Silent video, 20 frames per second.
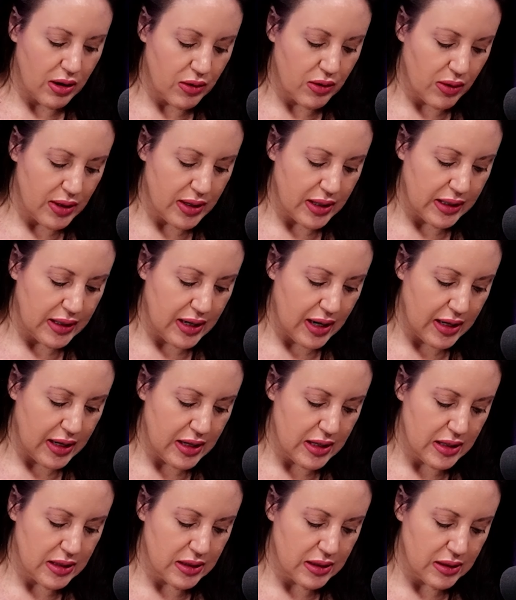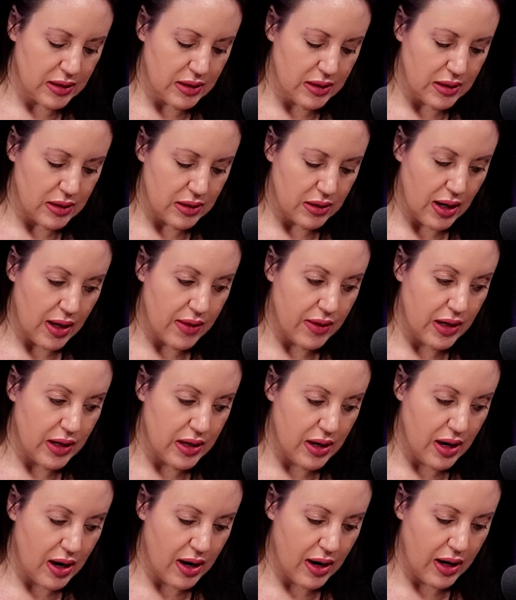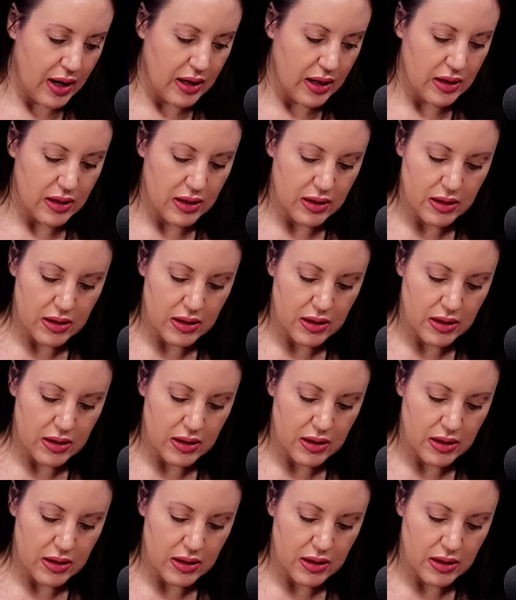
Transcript: going to get it. And the Nine.